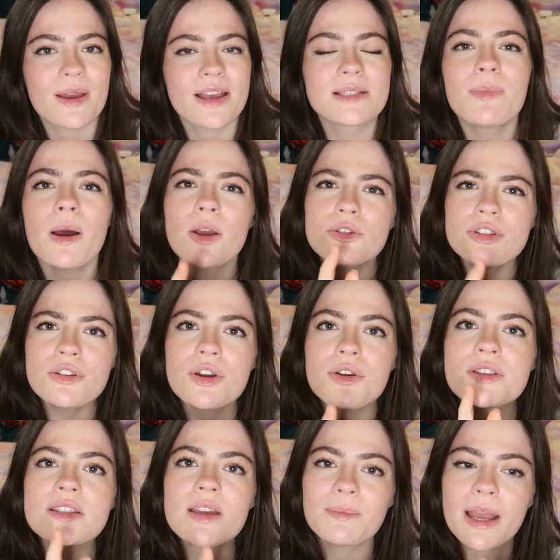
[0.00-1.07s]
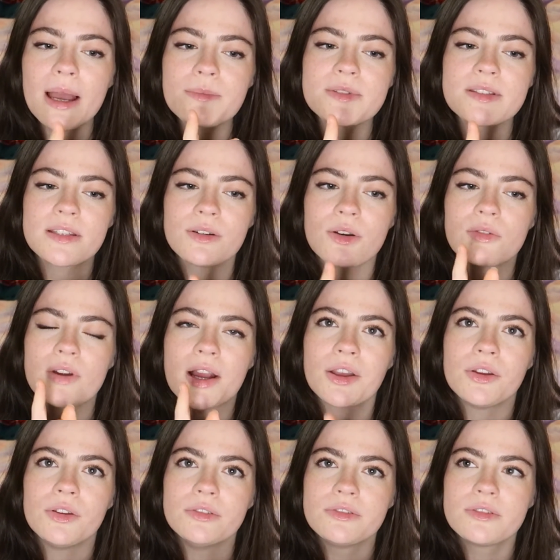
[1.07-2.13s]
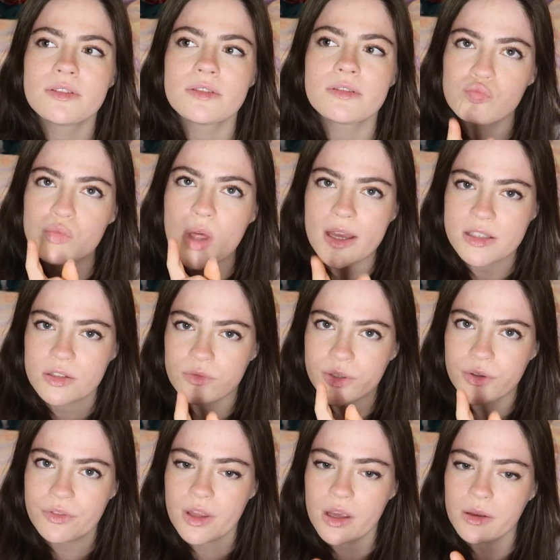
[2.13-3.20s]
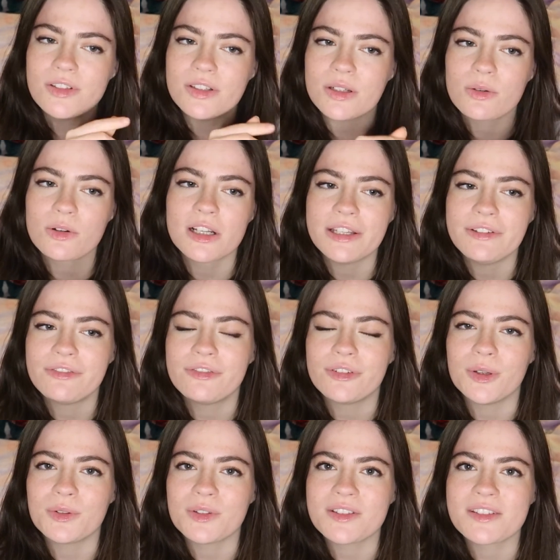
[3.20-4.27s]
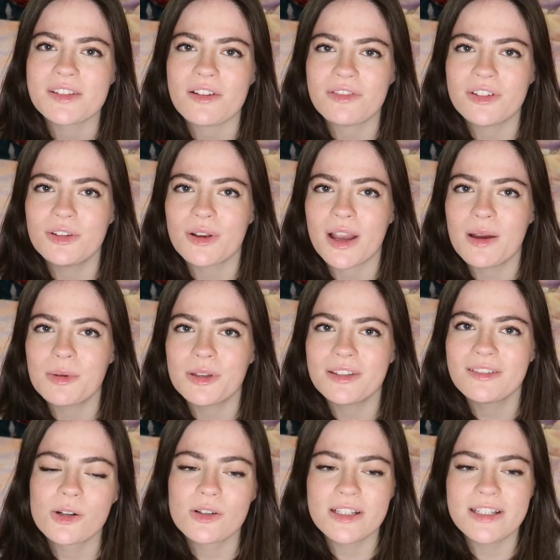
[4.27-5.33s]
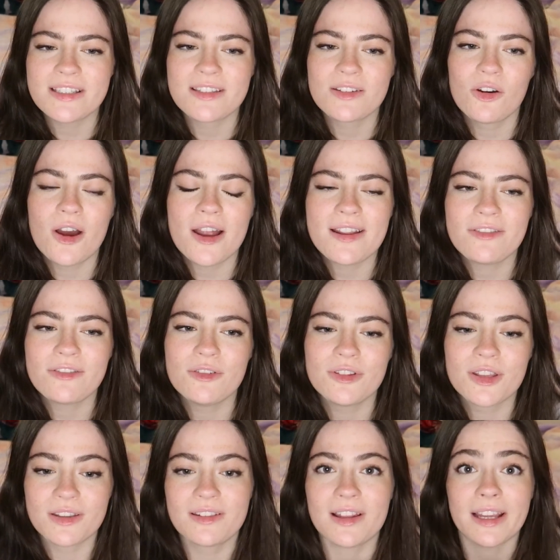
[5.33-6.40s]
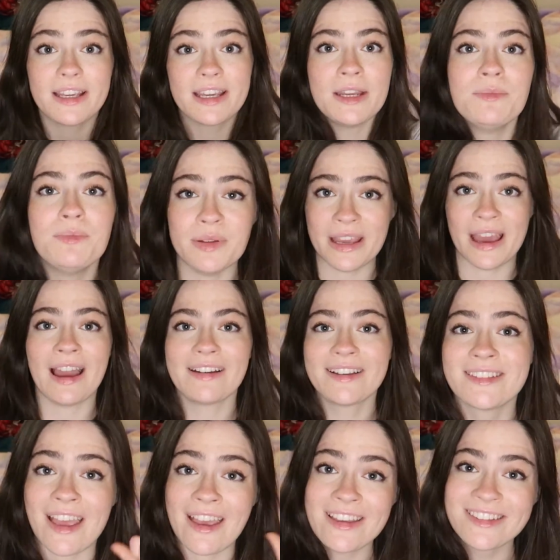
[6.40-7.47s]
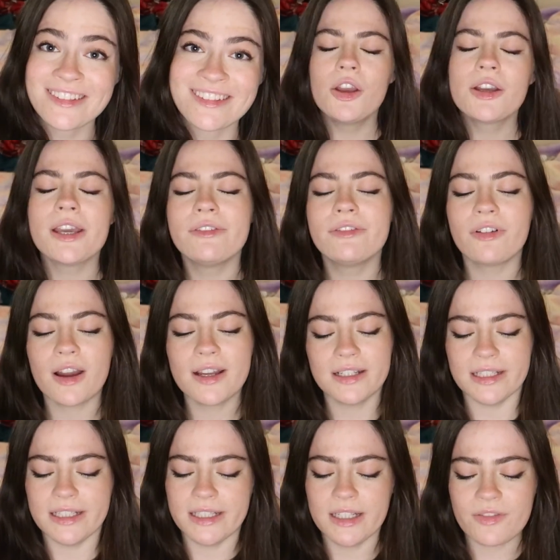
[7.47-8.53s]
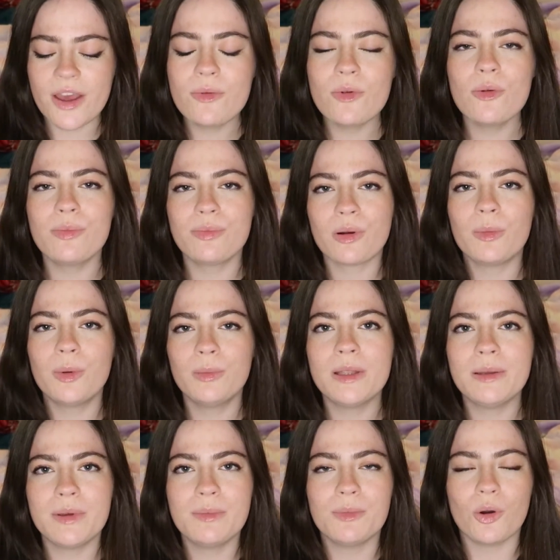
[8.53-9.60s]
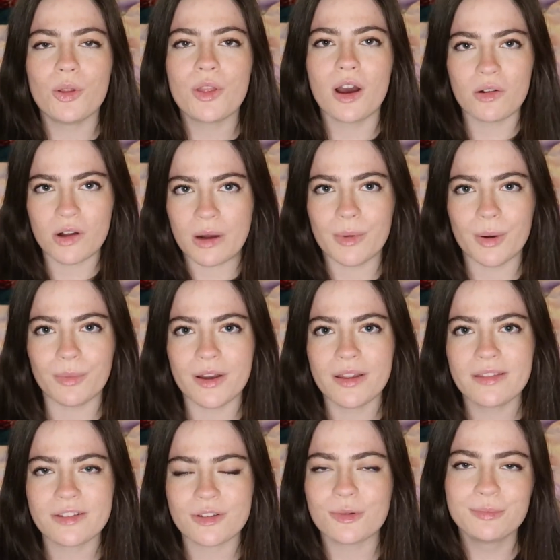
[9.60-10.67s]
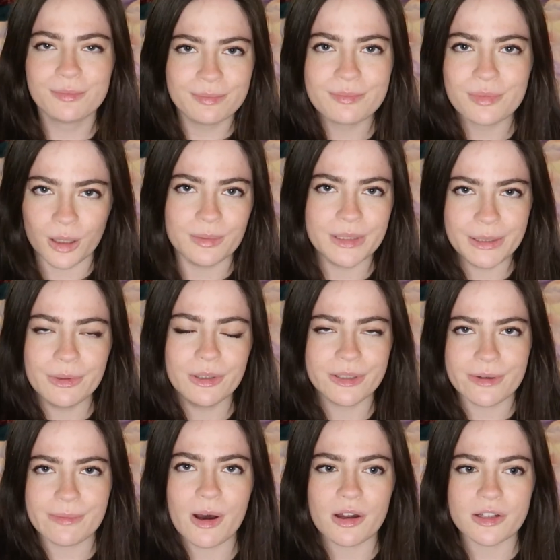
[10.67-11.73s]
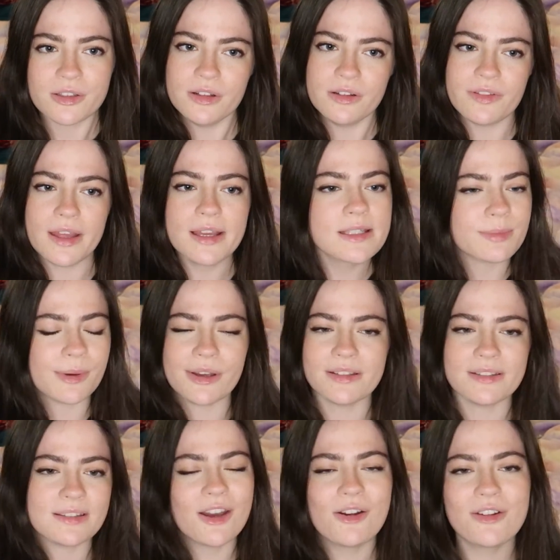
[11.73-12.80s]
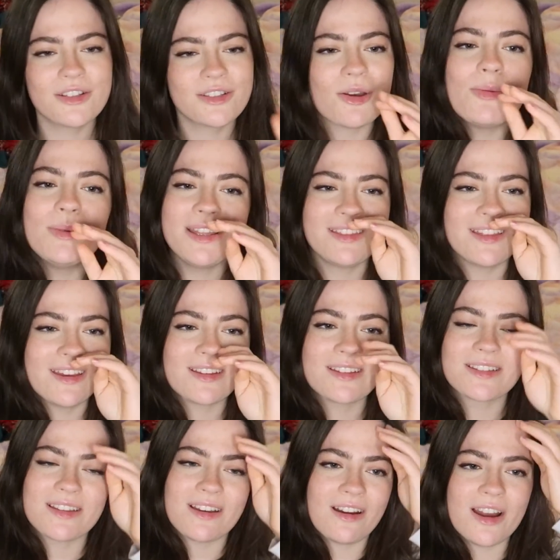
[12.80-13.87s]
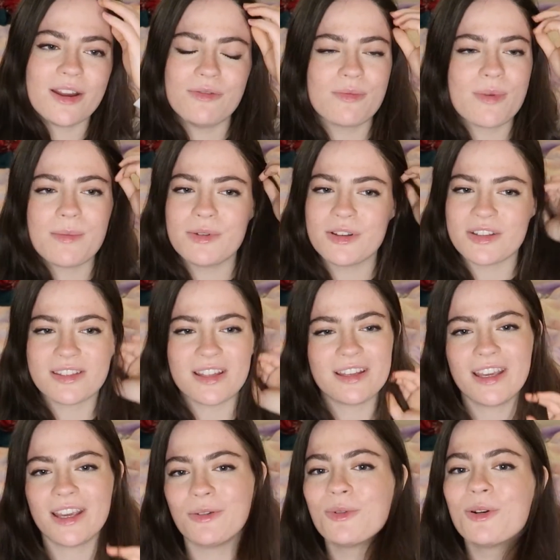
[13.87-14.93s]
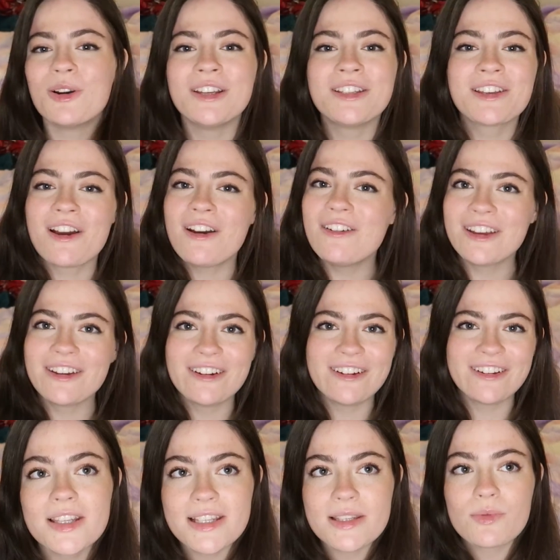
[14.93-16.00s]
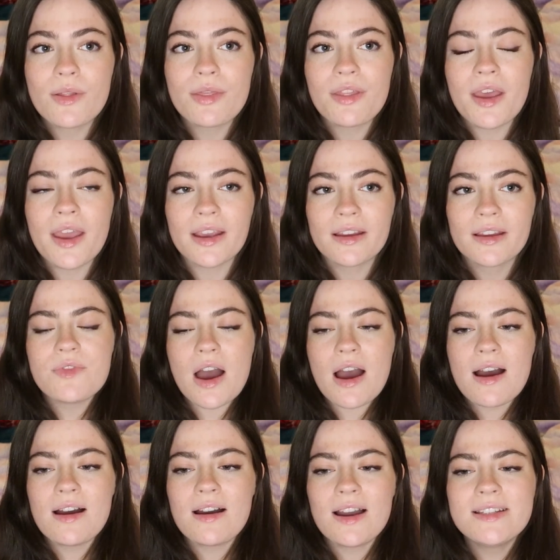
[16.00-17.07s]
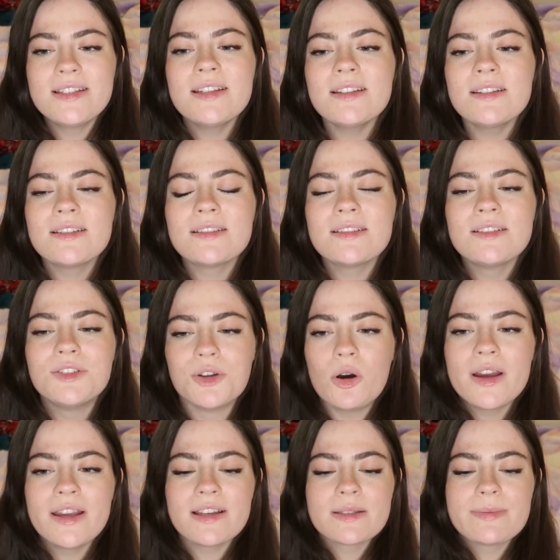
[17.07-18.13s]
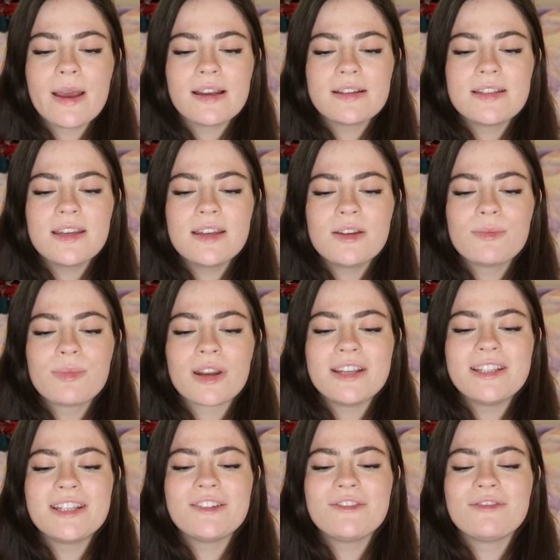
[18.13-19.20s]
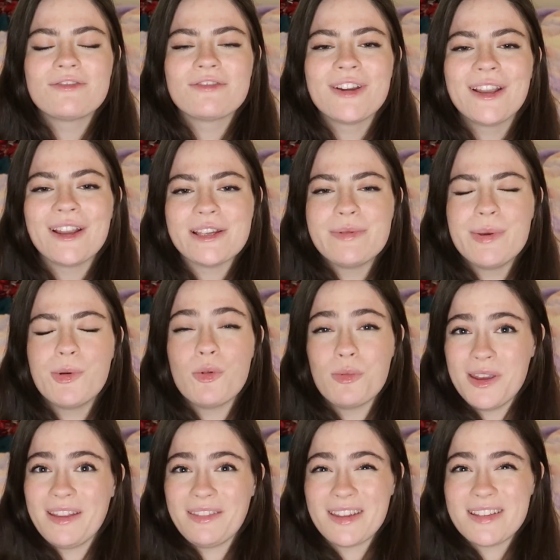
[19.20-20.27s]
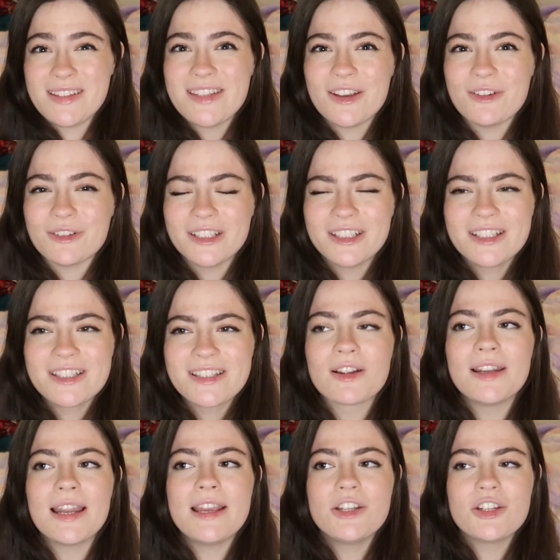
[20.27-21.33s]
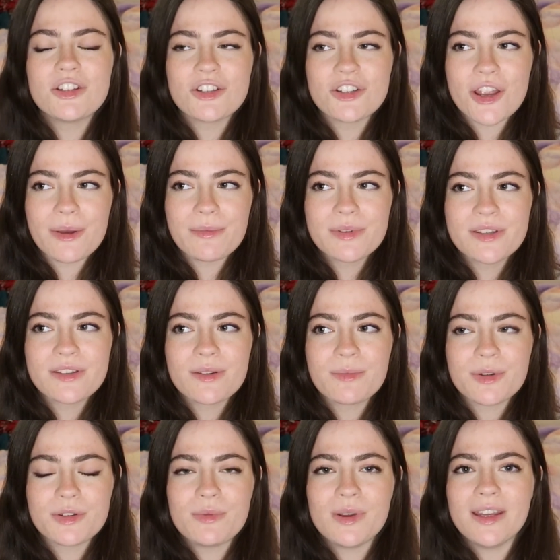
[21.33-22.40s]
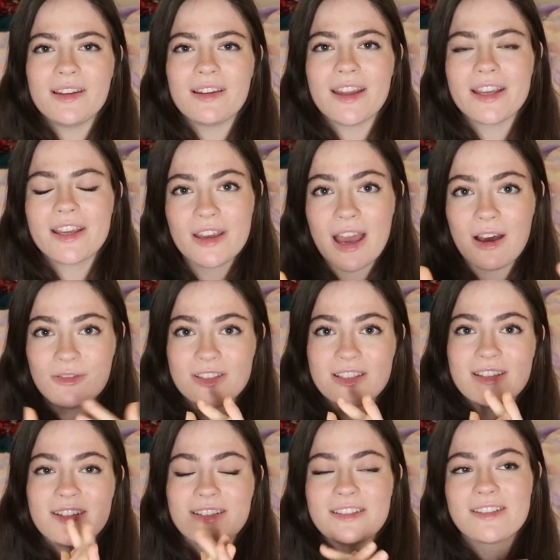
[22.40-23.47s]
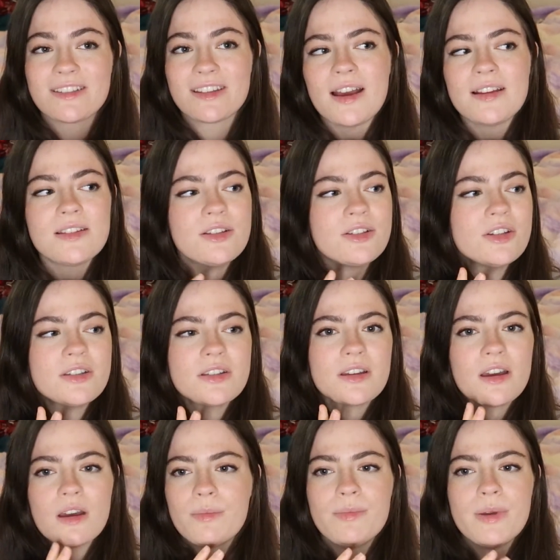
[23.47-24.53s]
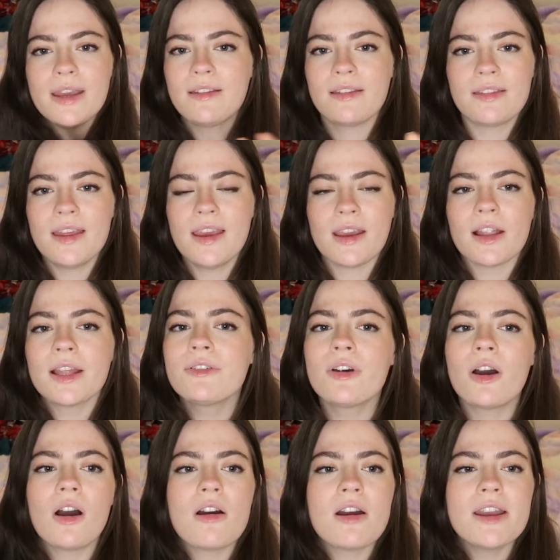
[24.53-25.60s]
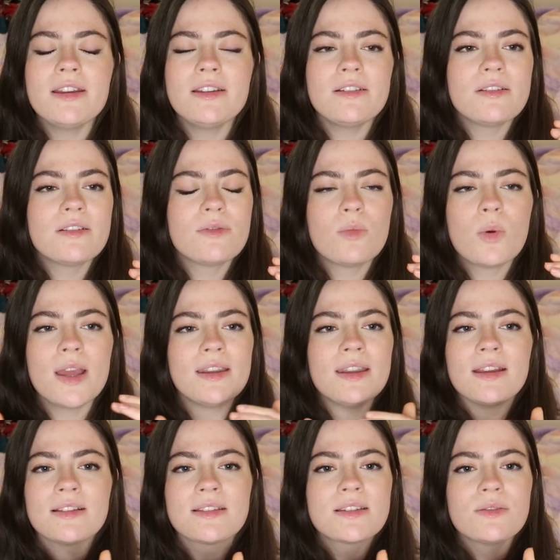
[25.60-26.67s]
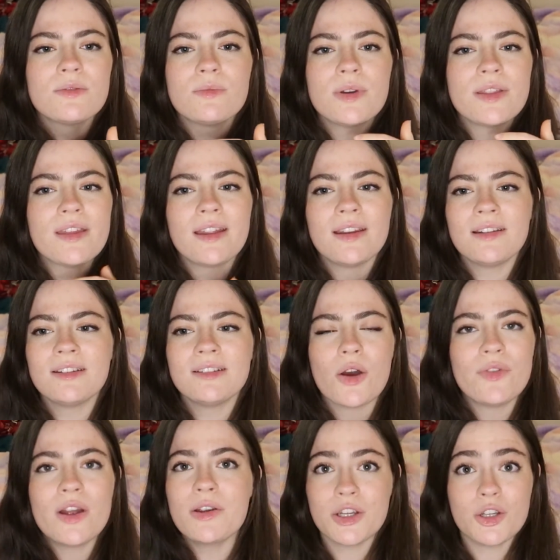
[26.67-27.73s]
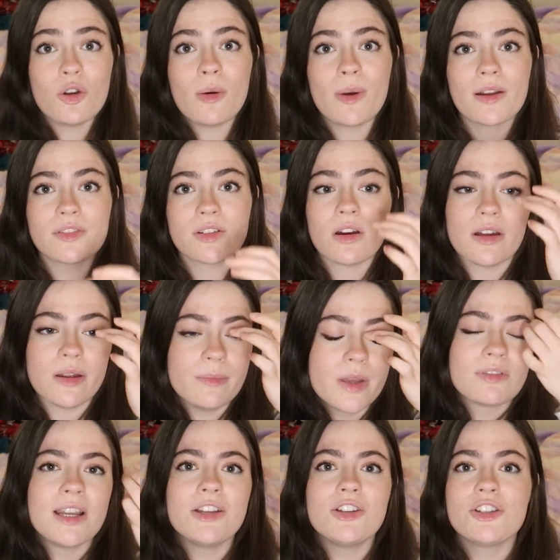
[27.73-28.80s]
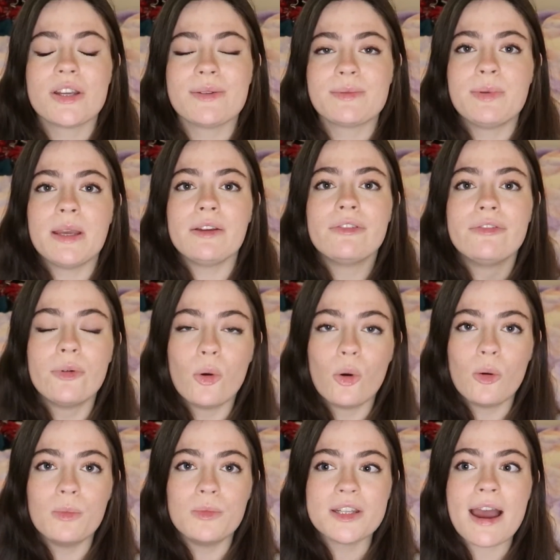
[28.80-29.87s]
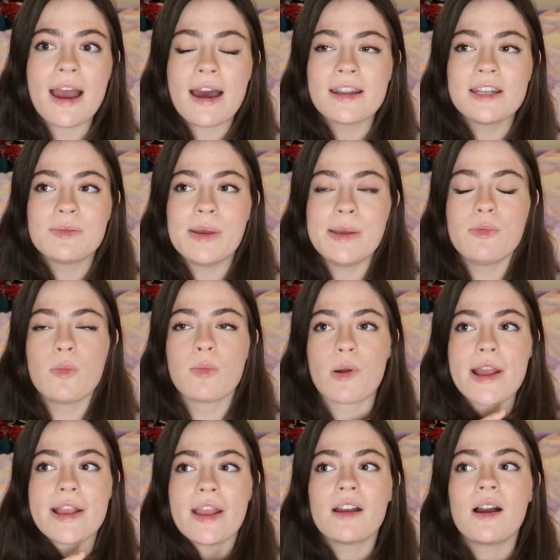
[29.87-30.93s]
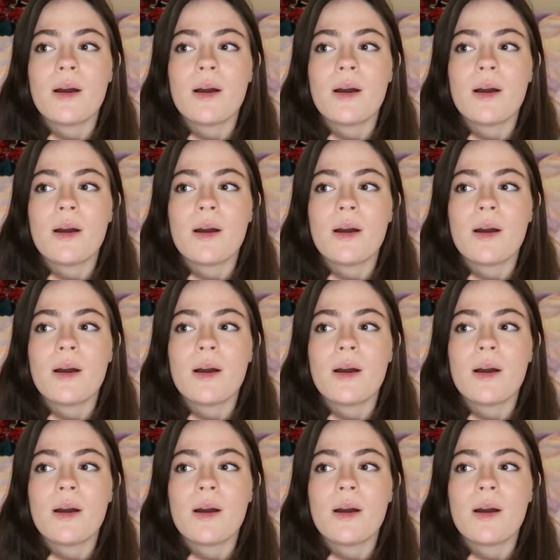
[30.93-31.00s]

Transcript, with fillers: bears, but I also know in some camps there are raccoons. That's a real thing. You don't want to leave food and stuff in your cabin, or at least not any food that like can be accessed. Okay, finally, there will probably be more that I'll come up with, so I probably will do a part two of this because there are so many things that I remember just thinking, what is going on? This is one thing that I didn't not expect it, but I didn't realise people were being this serious. Relationships between like counsellors, that's just a big thing. Like, I witnessed within a very short amount of time relationships being formed and people breaking